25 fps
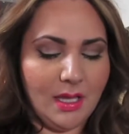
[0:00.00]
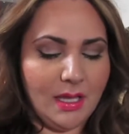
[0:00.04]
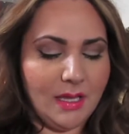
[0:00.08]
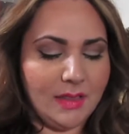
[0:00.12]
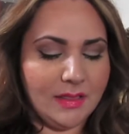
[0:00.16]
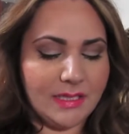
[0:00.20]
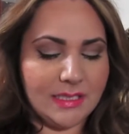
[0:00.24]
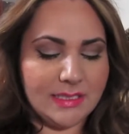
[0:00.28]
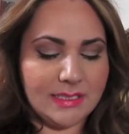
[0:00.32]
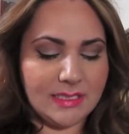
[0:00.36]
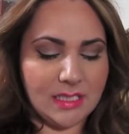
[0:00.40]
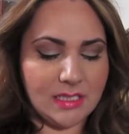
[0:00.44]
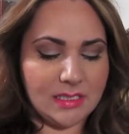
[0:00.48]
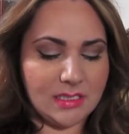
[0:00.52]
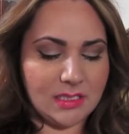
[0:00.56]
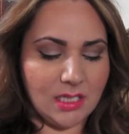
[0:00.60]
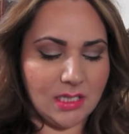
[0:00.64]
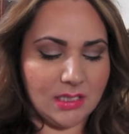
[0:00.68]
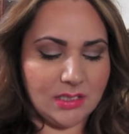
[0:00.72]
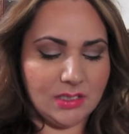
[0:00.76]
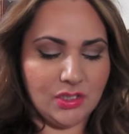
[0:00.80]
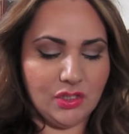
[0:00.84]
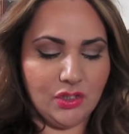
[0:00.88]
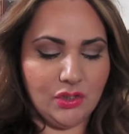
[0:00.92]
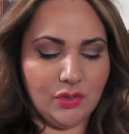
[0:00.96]
this gets
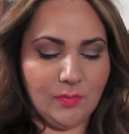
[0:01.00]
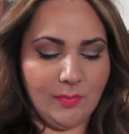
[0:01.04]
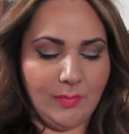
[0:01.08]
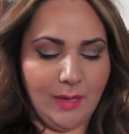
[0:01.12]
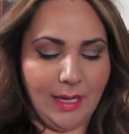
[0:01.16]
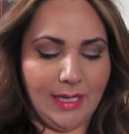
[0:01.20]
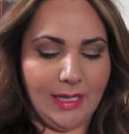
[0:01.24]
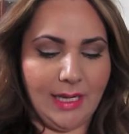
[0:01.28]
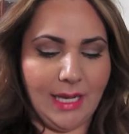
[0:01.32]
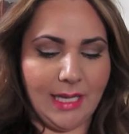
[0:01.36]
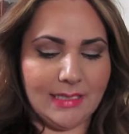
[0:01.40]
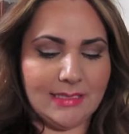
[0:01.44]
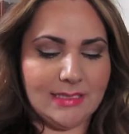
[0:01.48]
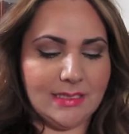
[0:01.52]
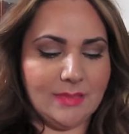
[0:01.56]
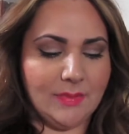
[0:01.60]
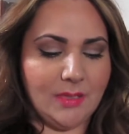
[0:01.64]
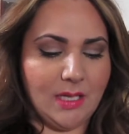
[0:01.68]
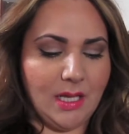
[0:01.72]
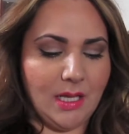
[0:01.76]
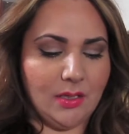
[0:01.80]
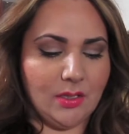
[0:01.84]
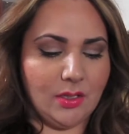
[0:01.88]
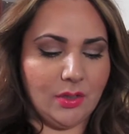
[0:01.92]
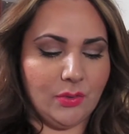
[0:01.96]
onto my next lip
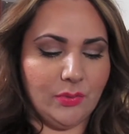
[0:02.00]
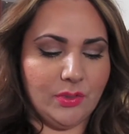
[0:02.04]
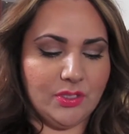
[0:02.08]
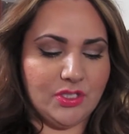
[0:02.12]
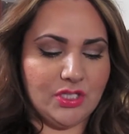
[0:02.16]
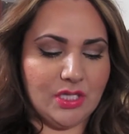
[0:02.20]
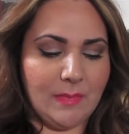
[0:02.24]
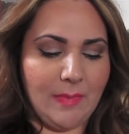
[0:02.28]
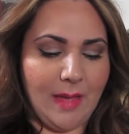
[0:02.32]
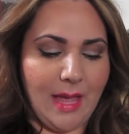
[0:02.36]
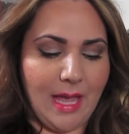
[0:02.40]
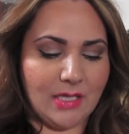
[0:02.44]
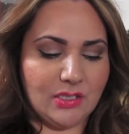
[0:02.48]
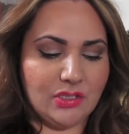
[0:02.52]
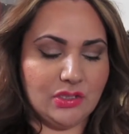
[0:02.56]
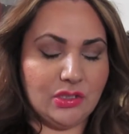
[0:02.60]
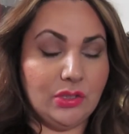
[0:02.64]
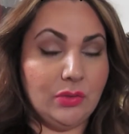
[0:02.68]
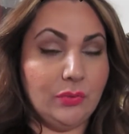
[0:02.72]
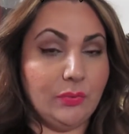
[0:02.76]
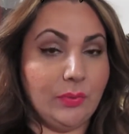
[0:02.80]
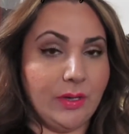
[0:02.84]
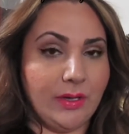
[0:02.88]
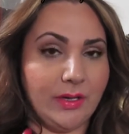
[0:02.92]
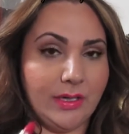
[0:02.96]
color, which I'm
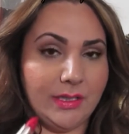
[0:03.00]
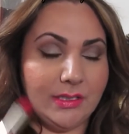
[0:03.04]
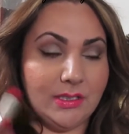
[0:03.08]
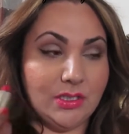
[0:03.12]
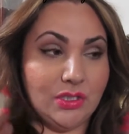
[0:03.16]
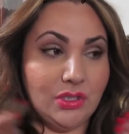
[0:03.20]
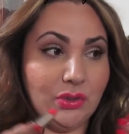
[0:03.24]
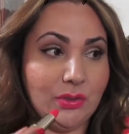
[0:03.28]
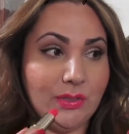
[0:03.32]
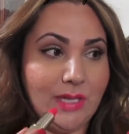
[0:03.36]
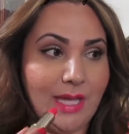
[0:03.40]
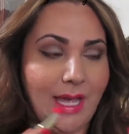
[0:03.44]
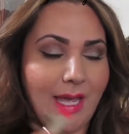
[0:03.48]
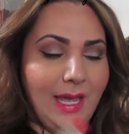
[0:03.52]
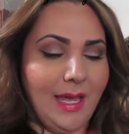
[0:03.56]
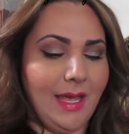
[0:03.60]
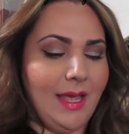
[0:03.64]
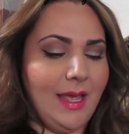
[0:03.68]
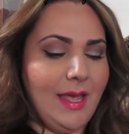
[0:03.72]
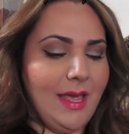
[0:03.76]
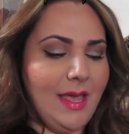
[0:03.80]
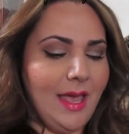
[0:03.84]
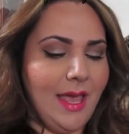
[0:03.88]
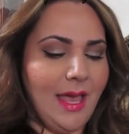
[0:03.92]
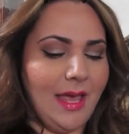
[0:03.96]
actually wearing today,
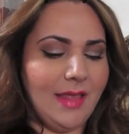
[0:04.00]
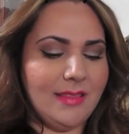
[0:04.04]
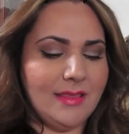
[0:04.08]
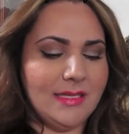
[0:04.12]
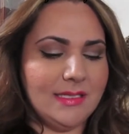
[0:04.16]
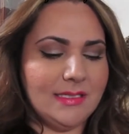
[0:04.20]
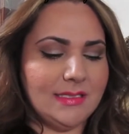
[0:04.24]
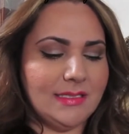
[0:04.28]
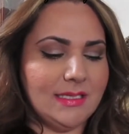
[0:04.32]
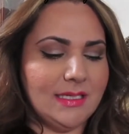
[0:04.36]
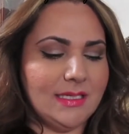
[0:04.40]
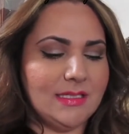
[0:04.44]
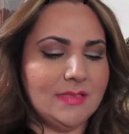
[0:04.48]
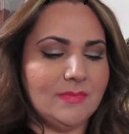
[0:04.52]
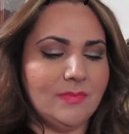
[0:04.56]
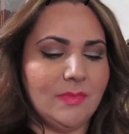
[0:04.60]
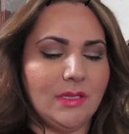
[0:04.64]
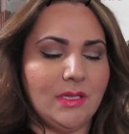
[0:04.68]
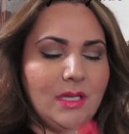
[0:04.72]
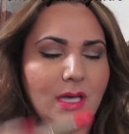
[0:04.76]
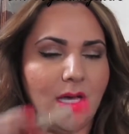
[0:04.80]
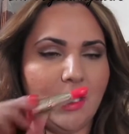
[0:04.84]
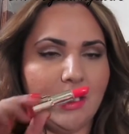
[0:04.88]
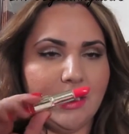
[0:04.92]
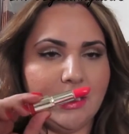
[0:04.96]
and this is
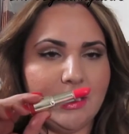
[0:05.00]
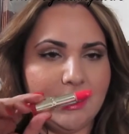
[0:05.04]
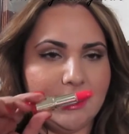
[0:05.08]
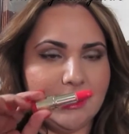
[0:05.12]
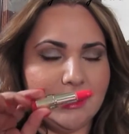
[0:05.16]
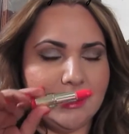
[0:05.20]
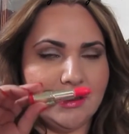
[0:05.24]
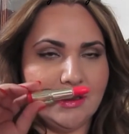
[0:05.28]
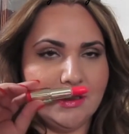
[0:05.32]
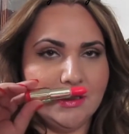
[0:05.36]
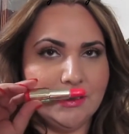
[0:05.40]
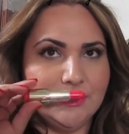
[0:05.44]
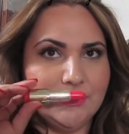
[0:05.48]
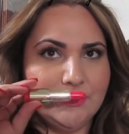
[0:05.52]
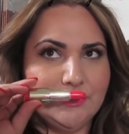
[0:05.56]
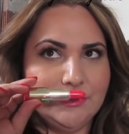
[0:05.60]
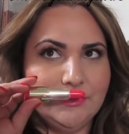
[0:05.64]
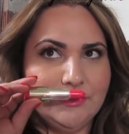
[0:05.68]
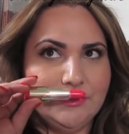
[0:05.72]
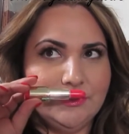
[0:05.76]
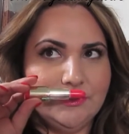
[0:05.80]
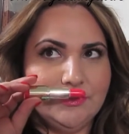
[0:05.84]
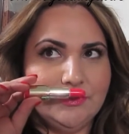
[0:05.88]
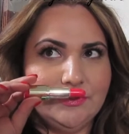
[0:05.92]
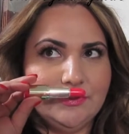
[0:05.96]
Milani's.
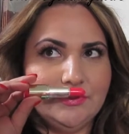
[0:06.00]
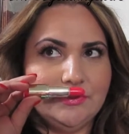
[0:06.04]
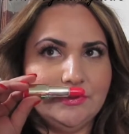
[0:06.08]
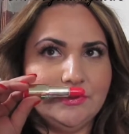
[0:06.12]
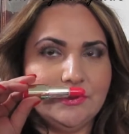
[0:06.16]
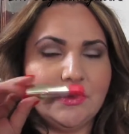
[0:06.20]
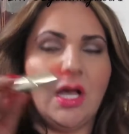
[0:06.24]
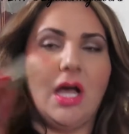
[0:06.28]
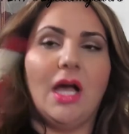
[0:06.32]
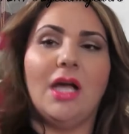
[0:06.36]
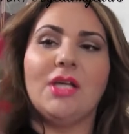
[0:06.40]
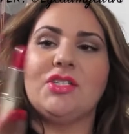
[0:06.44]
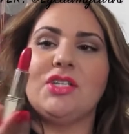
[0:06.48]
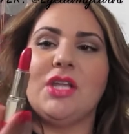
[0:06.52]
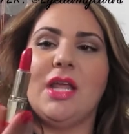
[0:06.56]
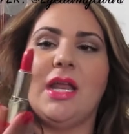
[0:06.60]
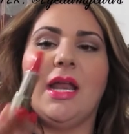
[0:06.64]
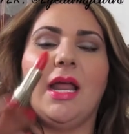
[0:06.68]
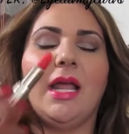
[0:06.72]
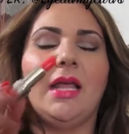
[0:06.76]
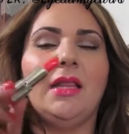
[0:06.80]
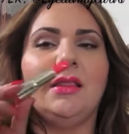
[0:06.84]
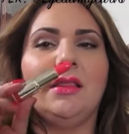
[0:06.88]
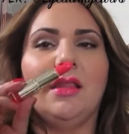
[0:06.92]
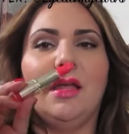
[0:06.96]
Gosh, and
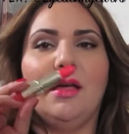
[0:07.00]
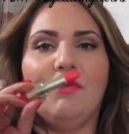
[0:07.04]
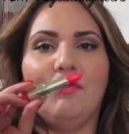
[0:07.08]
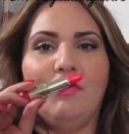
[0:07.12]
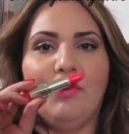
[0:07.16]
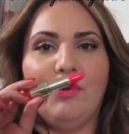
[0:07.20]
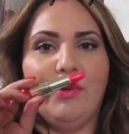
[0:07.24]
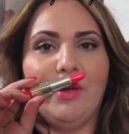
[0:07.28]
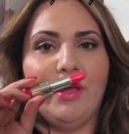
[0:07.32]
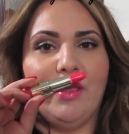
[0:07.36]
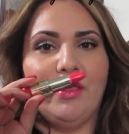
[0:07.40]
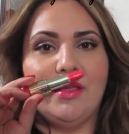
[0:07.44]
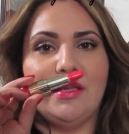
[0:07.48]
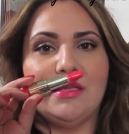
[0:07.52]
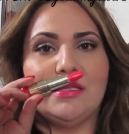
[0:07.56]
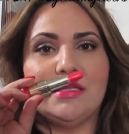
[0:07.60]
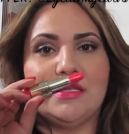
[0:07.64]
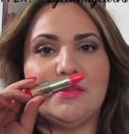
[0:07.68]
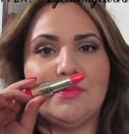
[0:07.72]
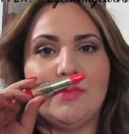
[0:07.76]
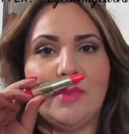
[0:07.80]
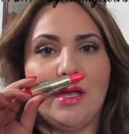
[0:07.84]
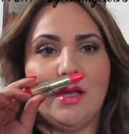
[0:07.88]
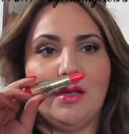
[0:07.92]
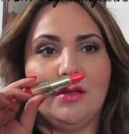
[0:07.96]
I love the way they
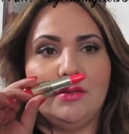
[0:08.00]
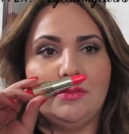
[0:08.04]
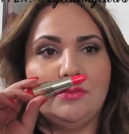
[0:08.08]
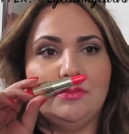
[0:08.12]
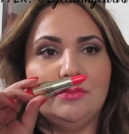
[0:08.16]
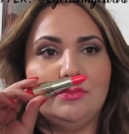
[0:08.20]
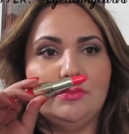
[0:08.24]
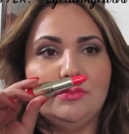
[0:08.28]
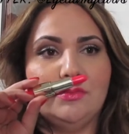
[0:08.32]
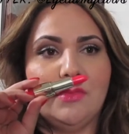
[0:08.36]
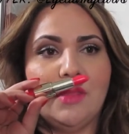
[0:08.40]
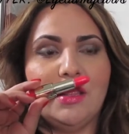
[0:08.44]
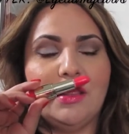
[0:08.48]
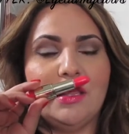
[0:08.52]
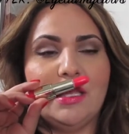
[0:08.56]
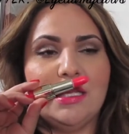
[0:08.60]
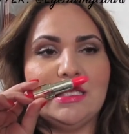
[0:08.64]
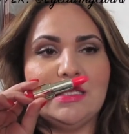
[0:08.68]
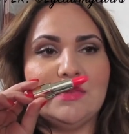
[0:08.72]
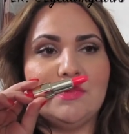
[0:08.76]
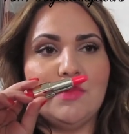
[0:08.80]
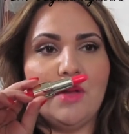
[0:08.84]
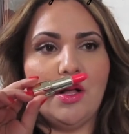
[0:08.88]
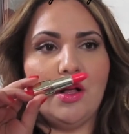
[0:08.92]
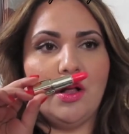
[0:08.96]
smell. They
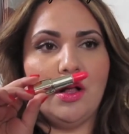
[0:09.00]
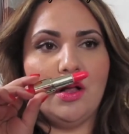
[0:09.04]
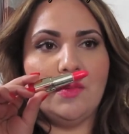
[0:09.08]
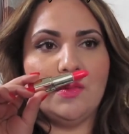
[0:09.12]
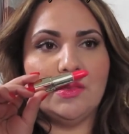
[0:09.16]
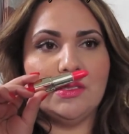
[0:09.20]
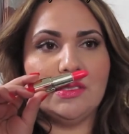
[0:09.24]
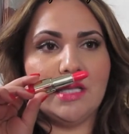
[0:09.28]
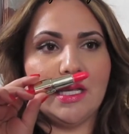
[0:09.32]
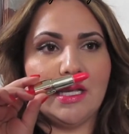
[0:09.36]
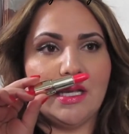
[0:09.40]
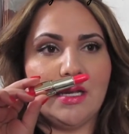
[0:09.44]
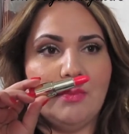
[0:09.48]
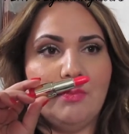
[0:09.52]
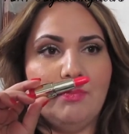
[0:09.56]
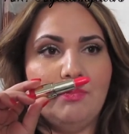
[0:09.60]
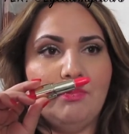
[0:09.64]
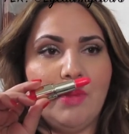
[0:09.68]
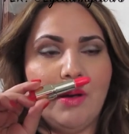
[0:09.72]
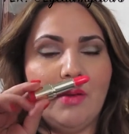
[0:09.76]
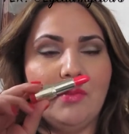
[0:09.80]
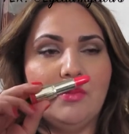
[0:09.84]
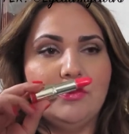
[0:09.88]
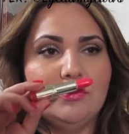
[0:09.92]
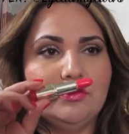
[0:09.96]
smell almost like a
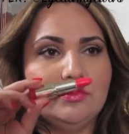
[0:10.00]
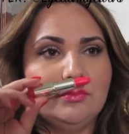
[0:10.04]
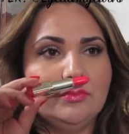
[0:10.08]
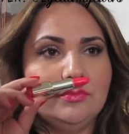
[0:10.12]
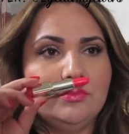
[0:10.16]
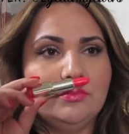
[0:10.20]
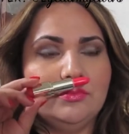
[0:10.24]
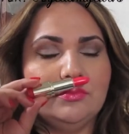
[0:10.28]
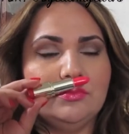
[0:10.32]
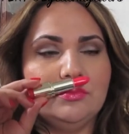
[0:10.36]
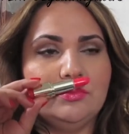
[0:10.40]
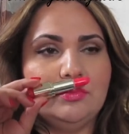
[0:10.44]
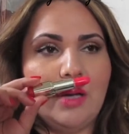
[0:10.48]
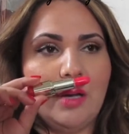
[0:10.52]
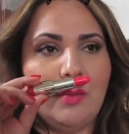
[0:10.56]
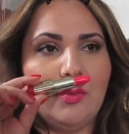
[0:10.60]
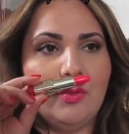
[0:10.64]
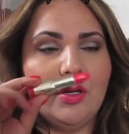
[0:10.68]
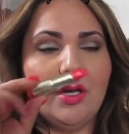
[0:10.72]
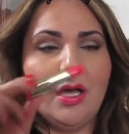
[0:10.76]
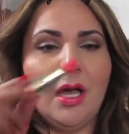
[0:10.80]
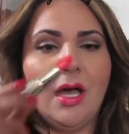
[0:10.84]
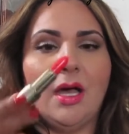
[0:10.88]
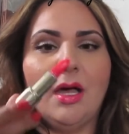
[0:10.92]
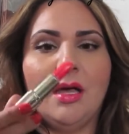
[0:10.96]

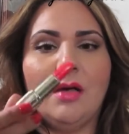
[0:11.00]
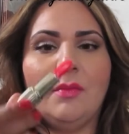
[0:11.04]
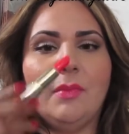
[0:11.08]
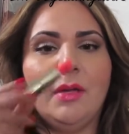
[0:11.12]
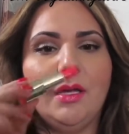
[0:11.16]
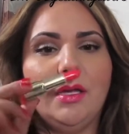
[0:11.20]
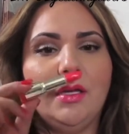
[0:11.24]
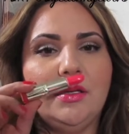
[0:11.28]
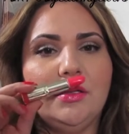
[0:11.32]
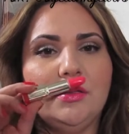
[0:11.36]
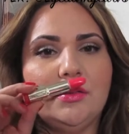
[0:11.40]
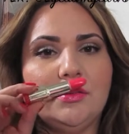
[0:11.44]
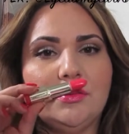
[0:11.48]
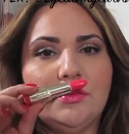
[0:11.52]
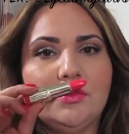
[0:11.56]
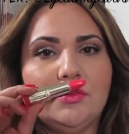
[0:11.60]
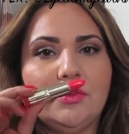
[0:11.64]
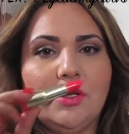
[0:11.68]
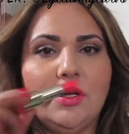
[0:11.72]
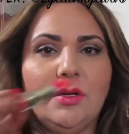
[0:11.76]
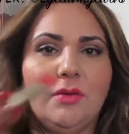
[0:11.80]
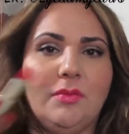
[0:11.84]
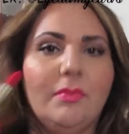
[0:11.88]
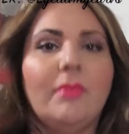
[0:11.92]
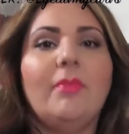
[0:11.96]
bubble gum.
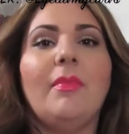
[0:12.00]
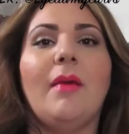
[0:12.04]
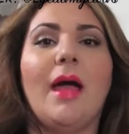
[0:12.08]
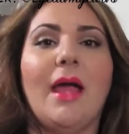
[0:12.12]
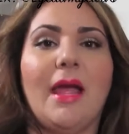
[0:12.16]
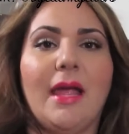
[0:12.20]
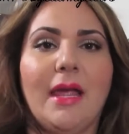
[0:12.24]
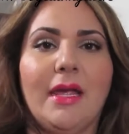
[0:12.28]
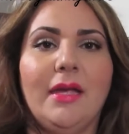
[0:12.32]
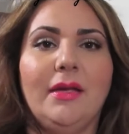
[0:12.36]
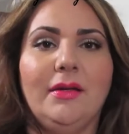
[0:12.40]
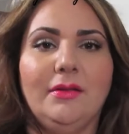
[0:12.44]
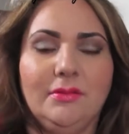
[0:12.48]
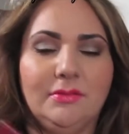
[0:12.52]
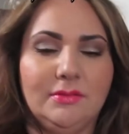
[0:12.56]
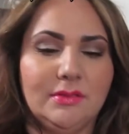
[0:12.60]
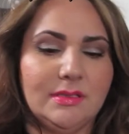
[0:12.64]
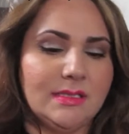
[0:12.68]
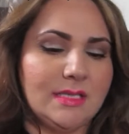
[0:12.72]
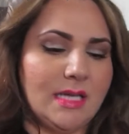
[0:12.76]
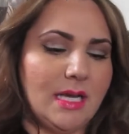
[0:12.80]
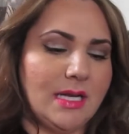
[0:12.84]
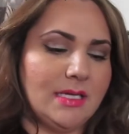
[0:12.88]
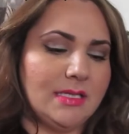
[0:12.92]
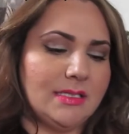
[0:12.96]
Well, my
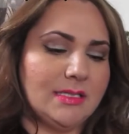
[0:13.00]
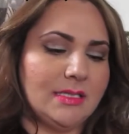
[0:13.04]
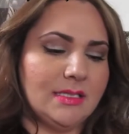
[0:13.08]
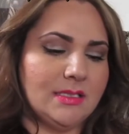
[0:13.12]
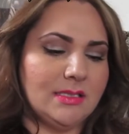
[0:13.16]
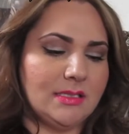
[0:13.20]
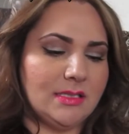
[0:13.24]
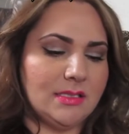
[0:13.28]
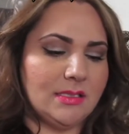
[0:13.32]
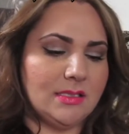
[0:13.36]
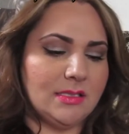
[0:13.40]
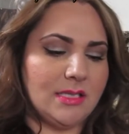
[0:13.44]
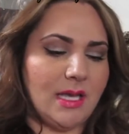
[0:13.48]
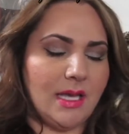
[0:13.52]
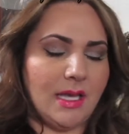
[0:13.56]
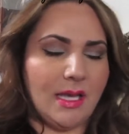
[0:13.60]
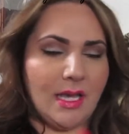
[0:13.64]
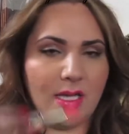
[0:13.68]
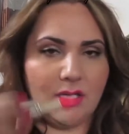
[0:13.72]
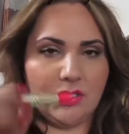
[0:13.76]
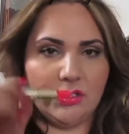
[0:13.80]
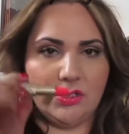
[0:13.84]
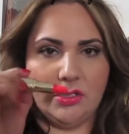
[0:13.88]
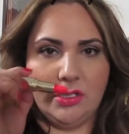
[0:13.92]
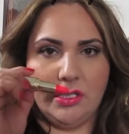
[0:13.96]
sinuses is like
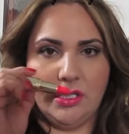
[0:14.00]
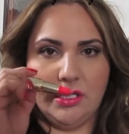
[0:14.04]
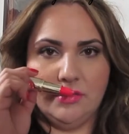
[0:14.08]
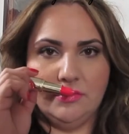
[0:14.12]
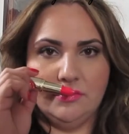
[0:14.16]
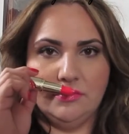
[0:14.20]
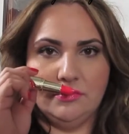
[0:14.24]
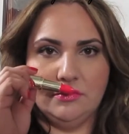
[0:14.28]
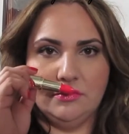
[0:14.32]
actually